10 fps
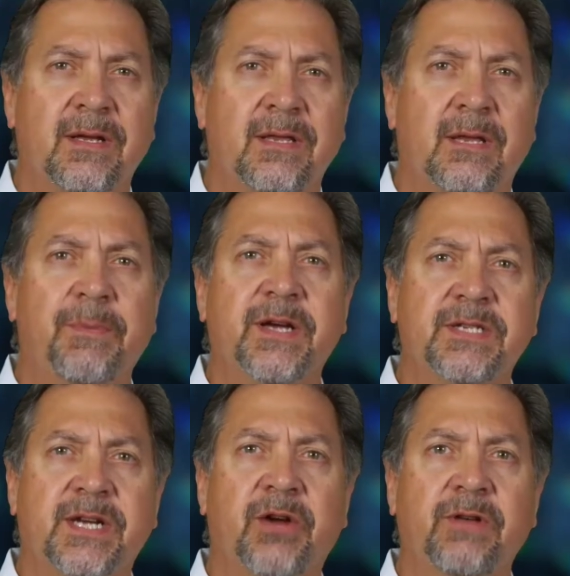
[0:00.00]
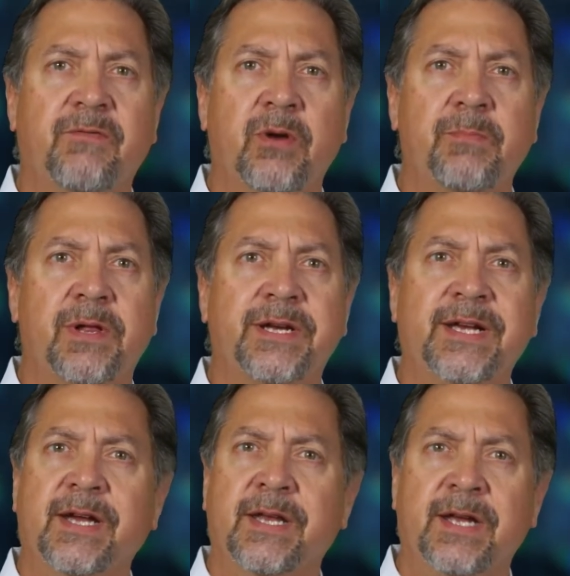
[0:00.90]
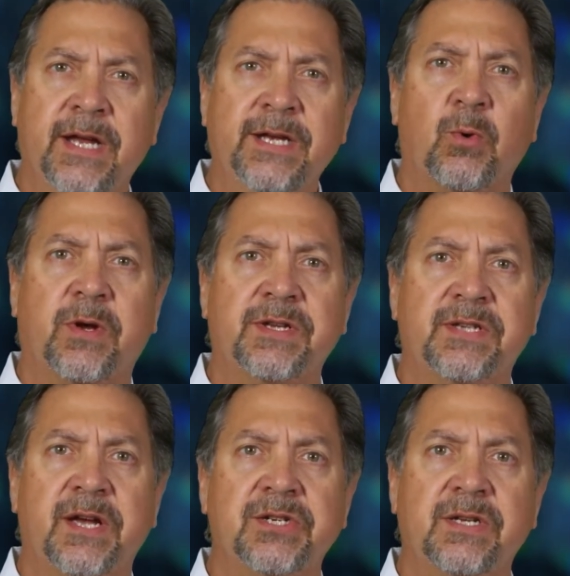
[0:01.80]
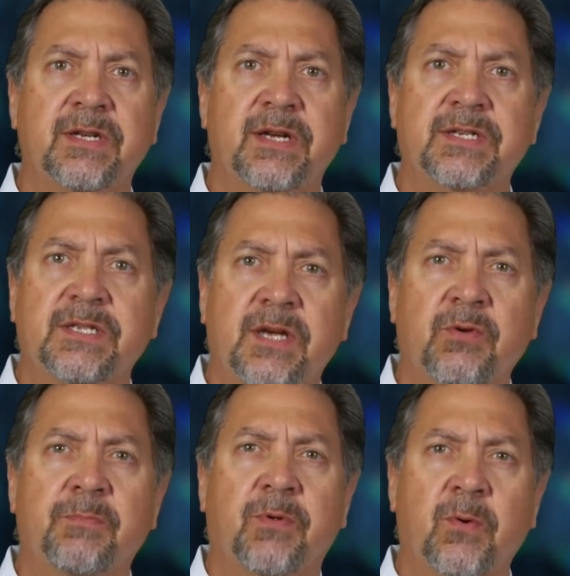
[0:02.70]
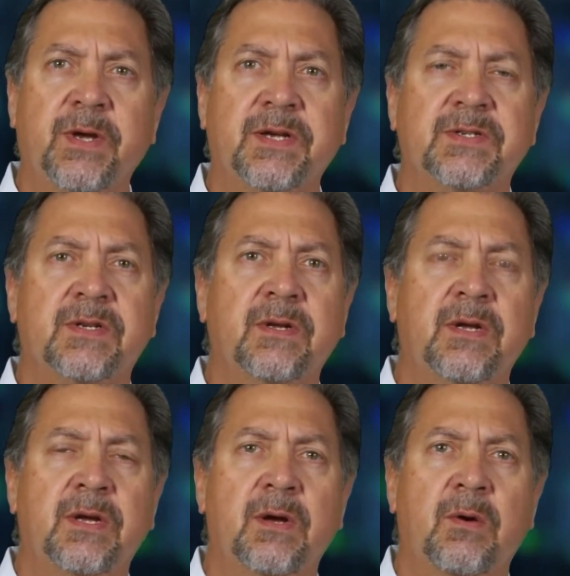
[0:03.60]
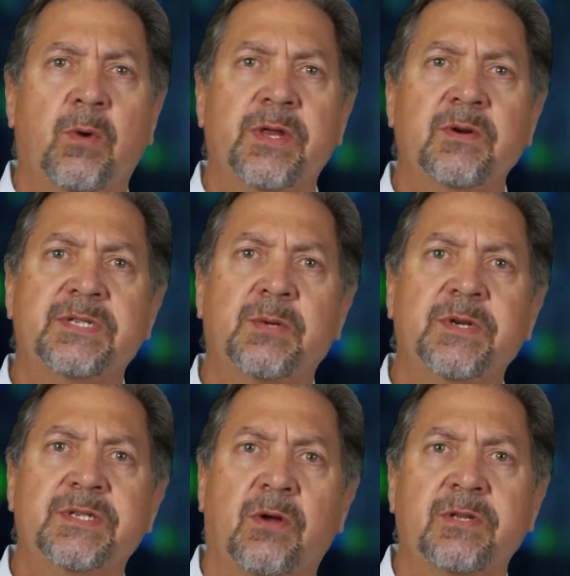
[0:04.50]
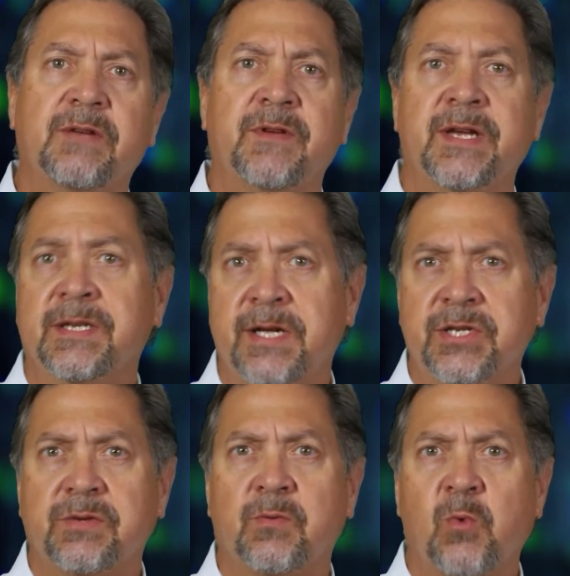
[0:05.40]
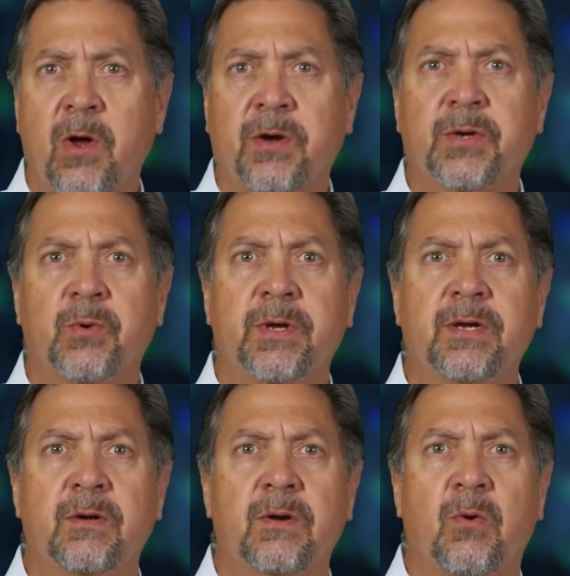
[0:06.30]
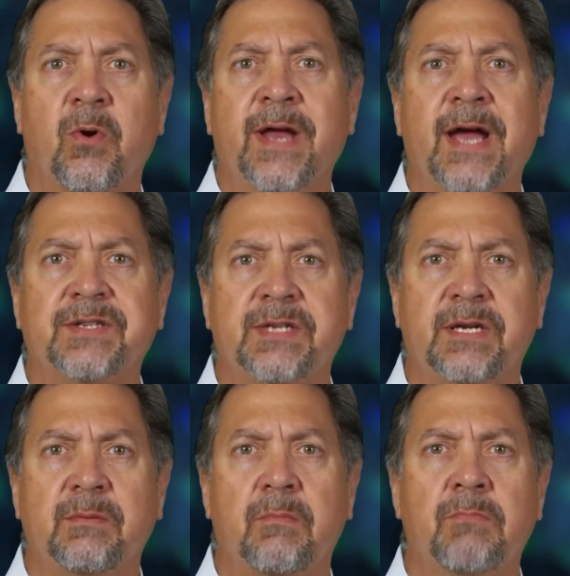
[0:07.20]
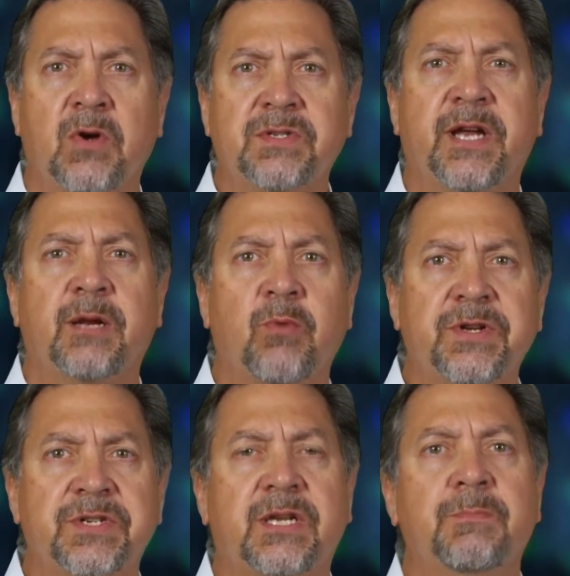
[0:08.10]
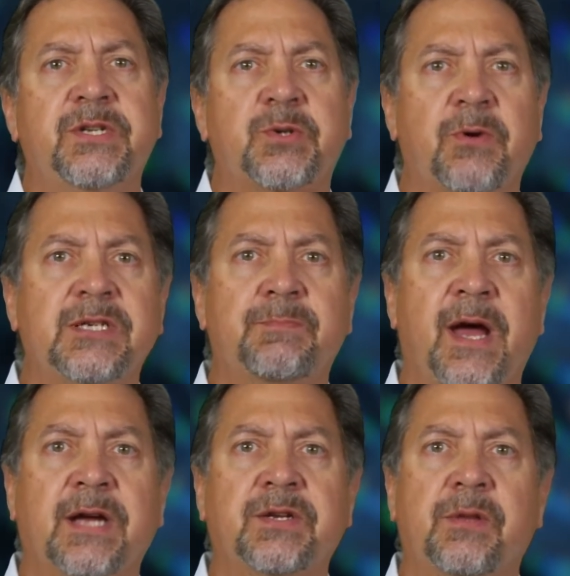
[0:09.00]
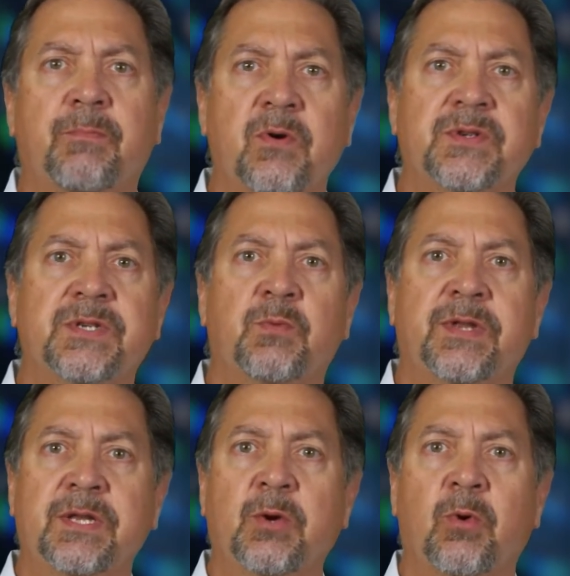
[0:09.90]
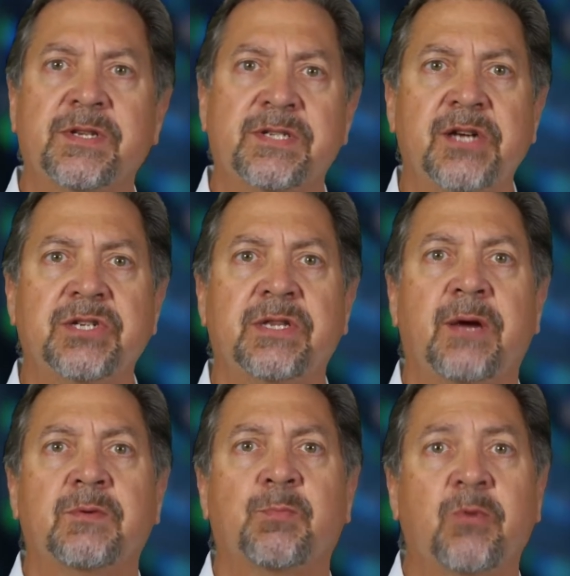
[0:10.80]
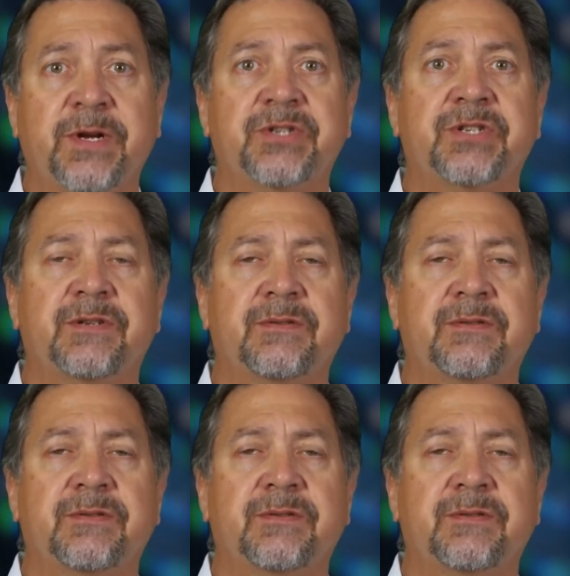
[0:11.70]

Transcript: The biggest security vulnerability in any organization is its own employees. Whether it's the result of intentional wrongdoing or an accident, most data breaches can be traced back to the person within the organization that was breached.